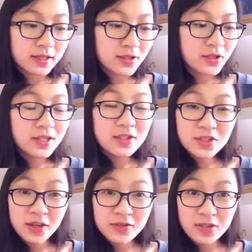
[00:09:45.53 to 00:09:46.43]
you can
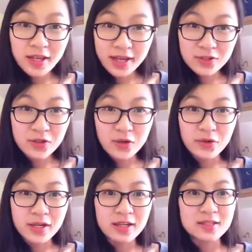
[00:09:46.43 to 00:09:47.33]
shift to the
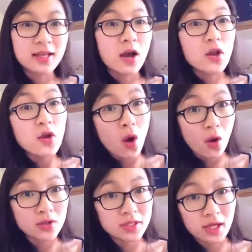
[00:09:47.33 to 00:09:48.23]
extracurriculars that are
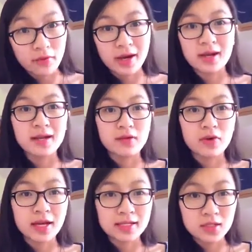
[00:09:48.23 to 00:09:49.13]
not directly
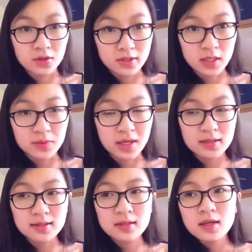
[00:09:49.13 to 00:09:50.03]
related to your
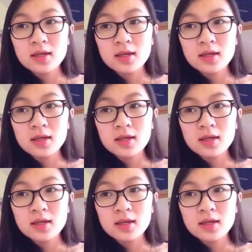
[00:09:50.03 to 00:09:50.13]
subjects.